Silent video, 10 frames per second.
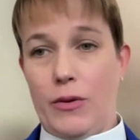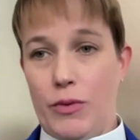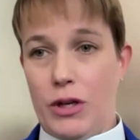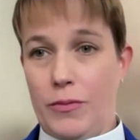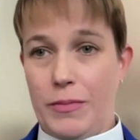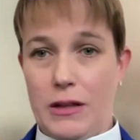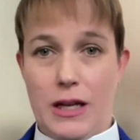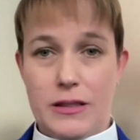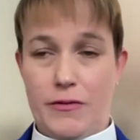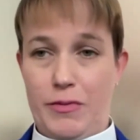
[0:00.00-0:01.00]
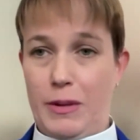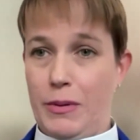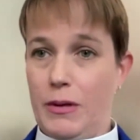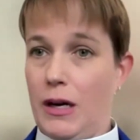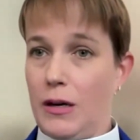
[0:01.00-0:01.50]
I would hope that lots of
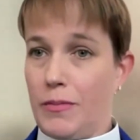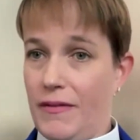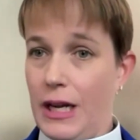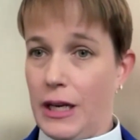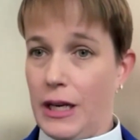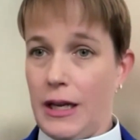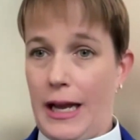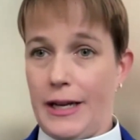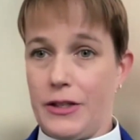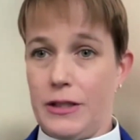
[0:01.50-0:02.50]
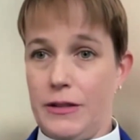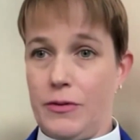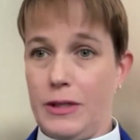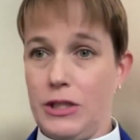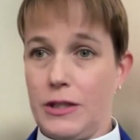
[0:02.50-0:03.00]
people are providing accurate
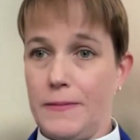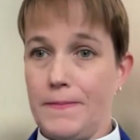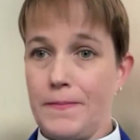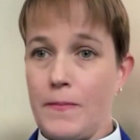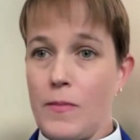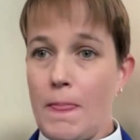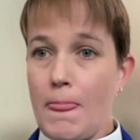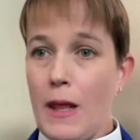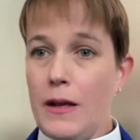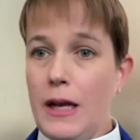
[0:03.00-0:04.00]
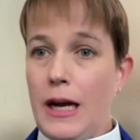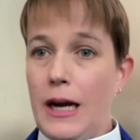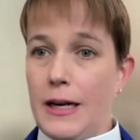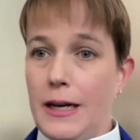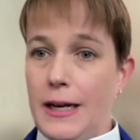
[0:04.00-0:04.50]
information.
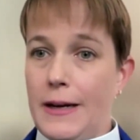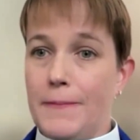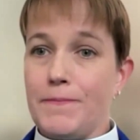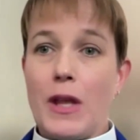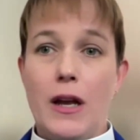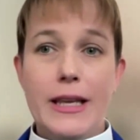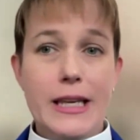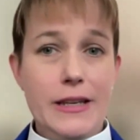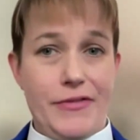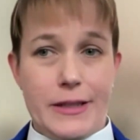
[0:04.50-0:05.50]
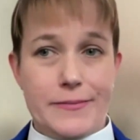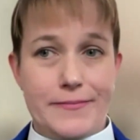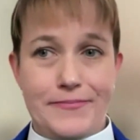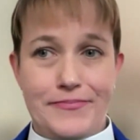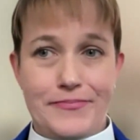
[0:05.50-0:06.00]
Eva,
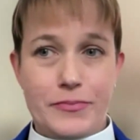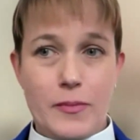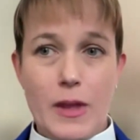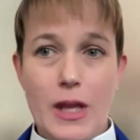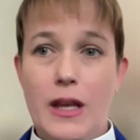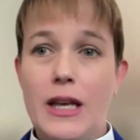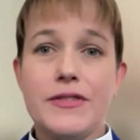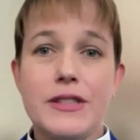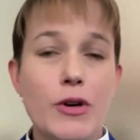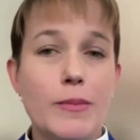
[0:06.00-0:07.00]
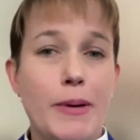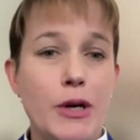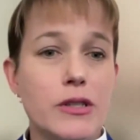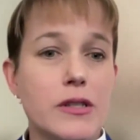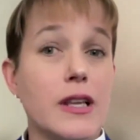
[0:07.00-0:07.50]
if someone
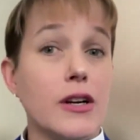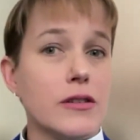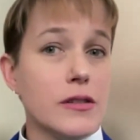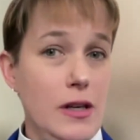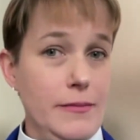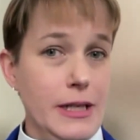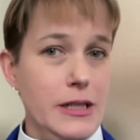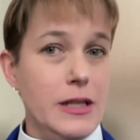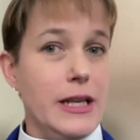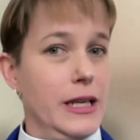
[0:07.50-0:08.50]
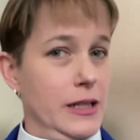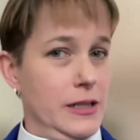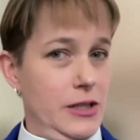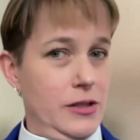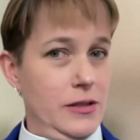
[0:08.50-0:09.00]
posts their sermon in
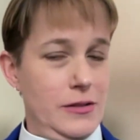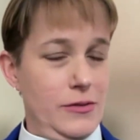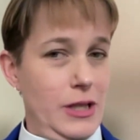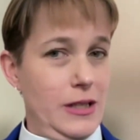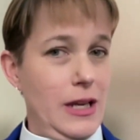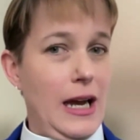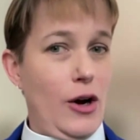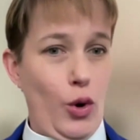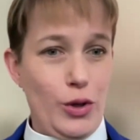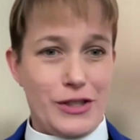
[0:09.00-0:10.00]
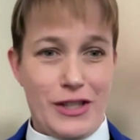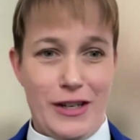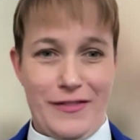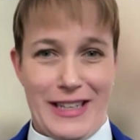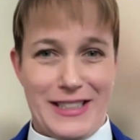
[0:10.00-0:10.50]
addition to the whole
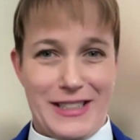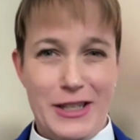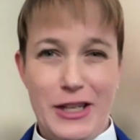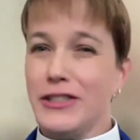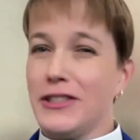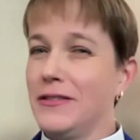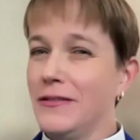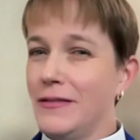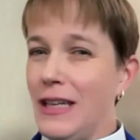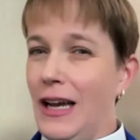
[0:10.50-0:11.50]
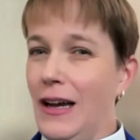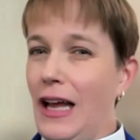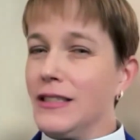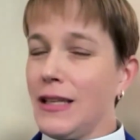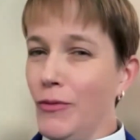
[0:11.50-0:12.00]
service,
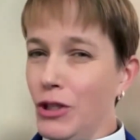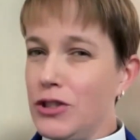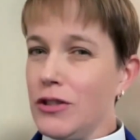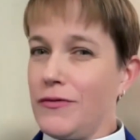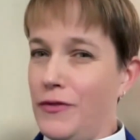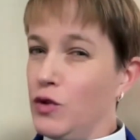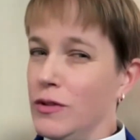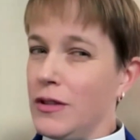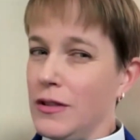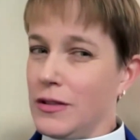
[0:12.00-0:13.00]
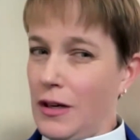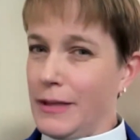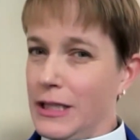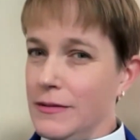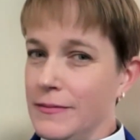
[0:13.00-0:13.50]
and someone just views the
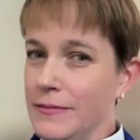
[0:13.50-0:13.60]
sermon,